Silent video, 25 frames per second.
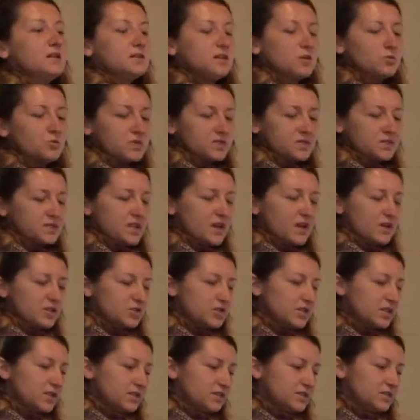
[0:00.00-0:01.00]
they were
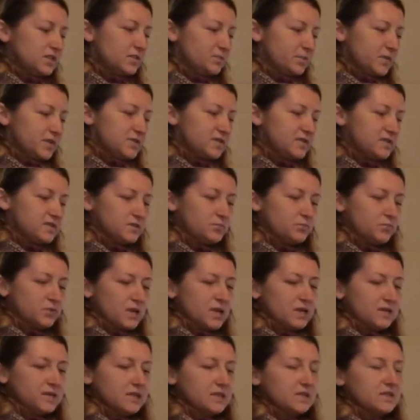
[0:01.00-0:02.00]
stashing little pieces of
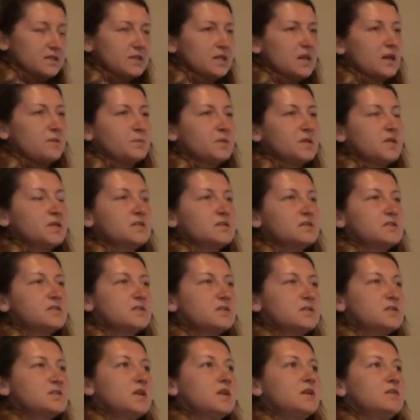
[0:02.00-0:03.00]
bread and the napkins
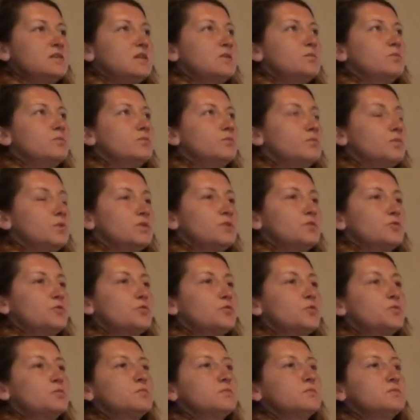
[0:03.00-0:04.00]
and take them with the
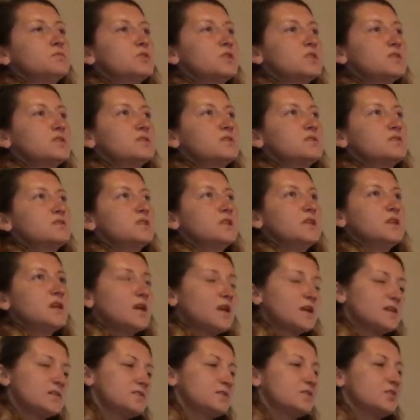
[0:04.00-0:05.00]
room just in
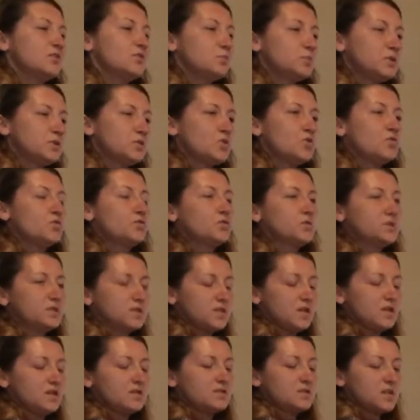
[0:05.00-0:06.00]
case there would be no food
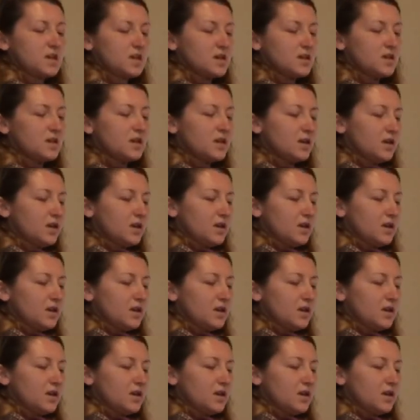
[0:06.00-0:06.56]
the next day.